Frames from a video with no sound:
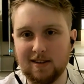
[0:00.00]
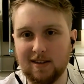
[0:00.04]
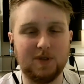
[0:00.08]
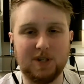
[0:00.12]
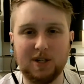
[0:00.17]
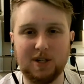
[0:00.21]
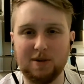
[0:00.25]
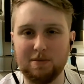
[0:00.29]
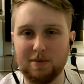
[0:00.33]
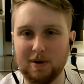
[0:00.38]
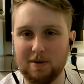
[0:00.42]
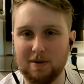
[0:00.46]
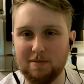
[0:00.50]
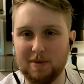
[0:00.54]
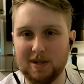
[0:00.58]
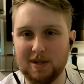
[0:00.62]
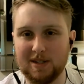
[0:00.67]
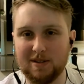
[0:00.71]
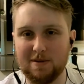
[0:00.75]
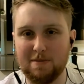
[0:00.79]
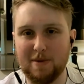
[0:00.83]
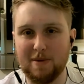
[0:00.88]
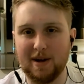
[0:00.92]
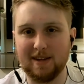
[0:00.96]
So you play
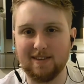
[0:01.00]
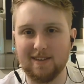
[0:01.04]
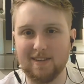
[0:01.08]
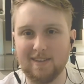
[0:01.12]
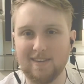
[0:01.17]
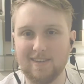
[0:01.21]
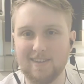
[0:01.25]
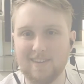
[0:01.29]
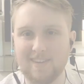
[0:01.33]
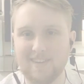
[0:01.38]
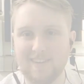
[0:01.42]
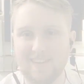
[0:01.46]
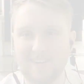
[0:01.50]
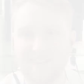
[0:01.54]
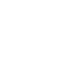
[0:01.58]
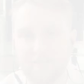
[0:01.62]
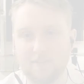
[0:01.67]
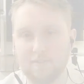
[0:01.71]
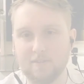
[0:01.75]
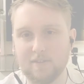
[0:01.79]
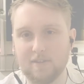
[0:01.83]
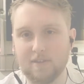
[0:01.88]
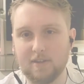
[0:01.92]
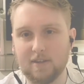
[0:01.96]
Mr. Meta. Like, did
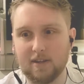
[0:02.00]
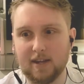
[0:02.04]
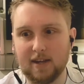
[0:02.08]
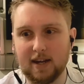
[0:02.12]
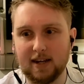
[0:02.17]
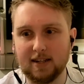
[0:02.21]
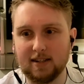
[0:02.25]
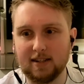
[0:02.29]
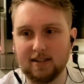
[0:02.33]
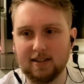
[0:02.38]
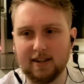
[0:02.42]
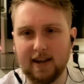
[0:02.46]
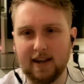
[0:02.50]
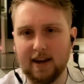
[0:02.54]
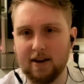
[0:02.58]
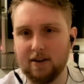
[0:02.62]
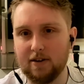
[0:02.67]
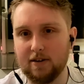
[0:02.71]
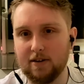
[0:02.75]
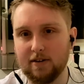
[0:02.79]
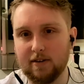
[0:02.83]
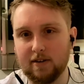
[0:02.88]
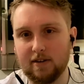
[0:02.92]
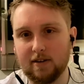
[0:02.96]
all the cast get
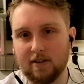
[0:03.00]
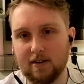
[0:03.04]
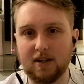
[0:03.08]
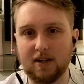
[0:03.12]
on?